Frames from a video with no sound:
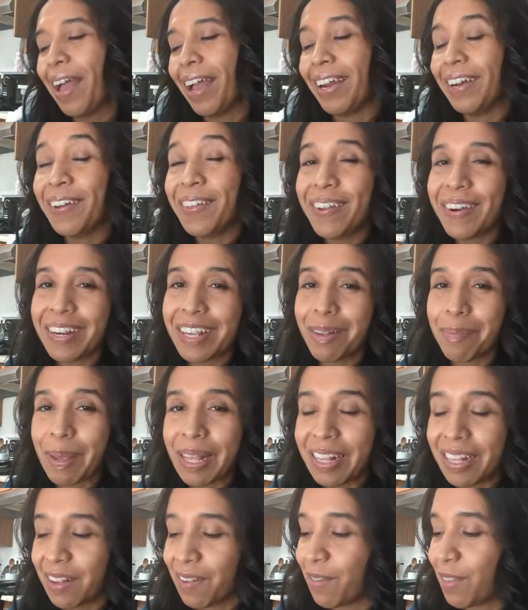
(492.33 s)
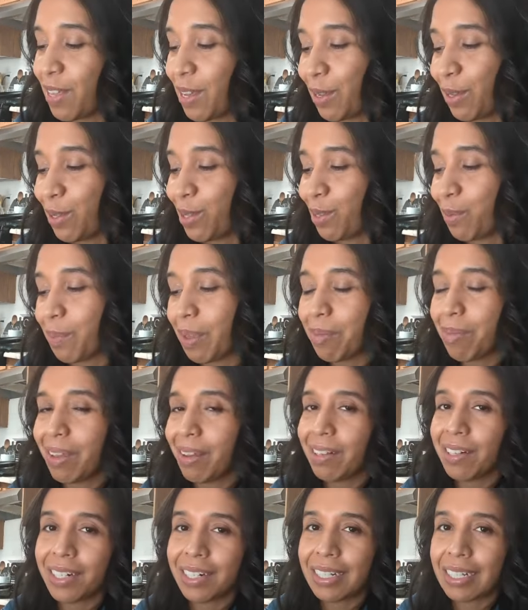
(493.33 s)
I know they're expensive though, so
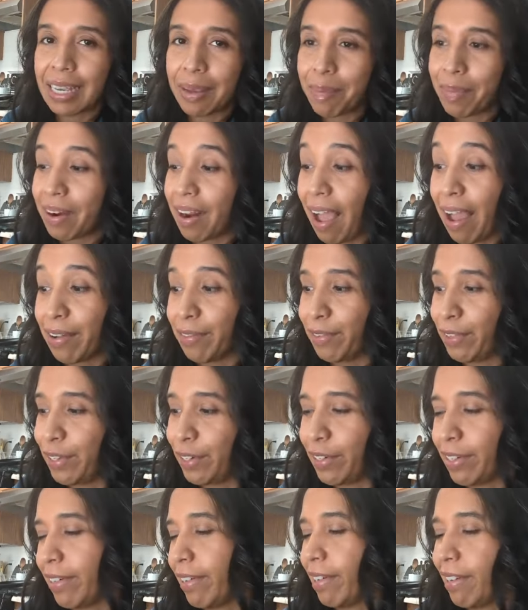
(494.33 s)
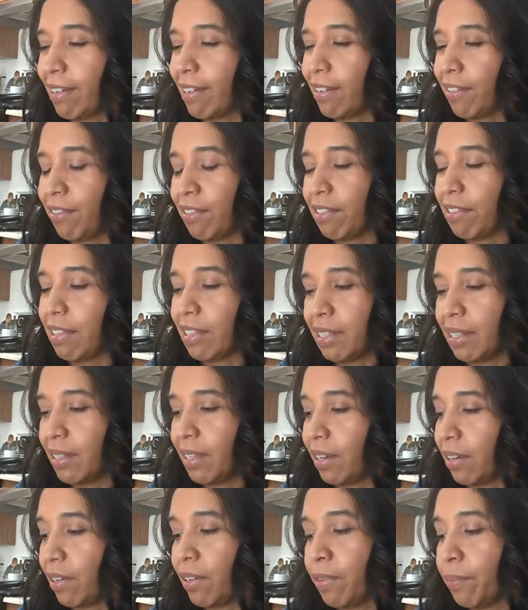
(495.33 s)
maybe I'll just keep it after this
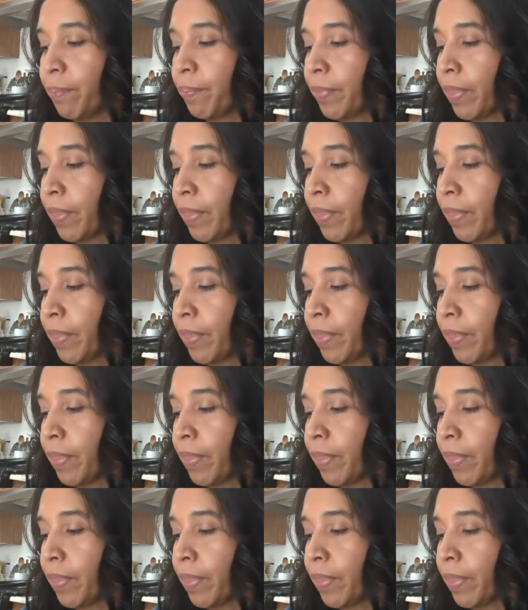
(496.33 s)
year.